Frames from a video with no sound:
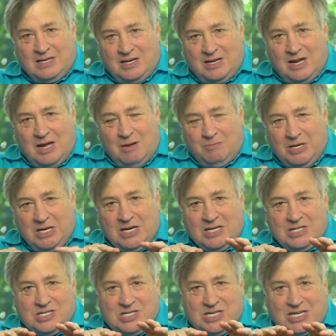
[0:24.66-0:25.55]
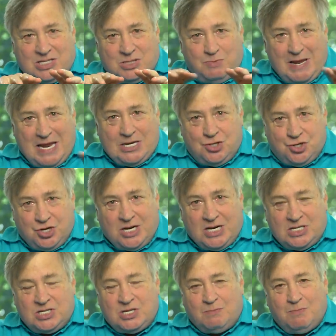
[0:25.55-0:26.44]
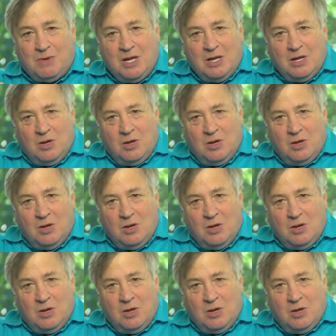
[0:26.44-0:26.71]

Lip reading: communist expansionism,